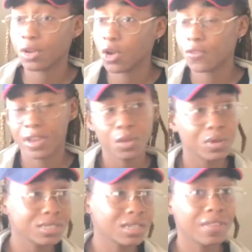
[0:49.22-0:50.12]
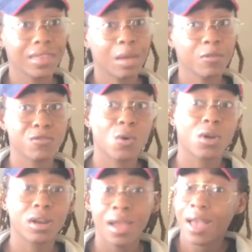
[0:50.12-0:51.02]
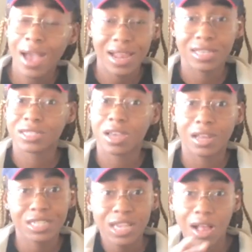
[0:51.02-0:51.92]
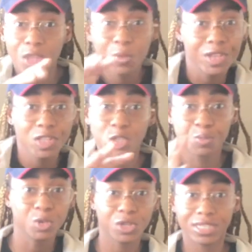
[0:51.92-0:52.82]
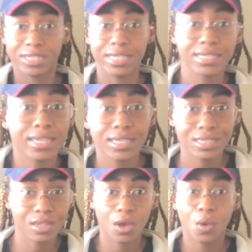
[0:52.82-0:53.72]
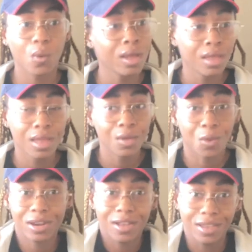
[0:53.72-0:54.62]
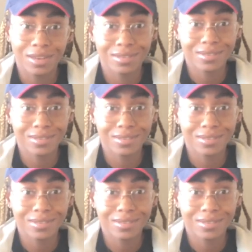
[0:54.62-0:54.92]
don't know if anyone's done that before, I just thought it's Halloween spooky season, so why not?